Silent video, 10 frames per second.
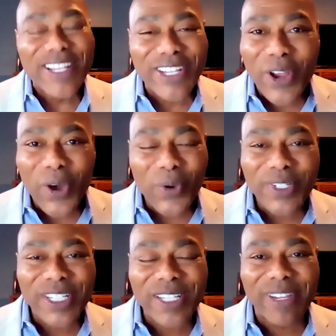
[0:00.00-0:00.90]

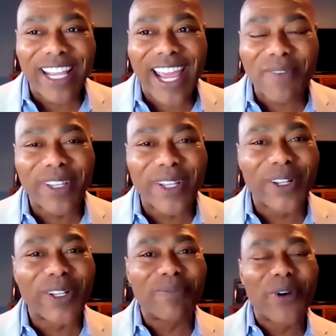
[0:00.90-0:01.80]
just became a
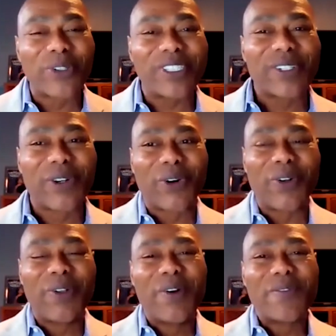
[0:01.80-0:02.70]
little
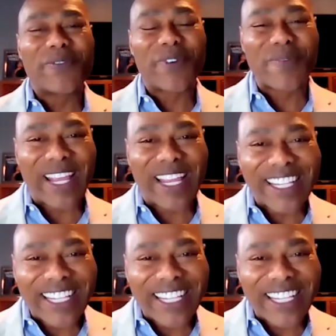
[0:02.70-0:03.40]
emotional for me,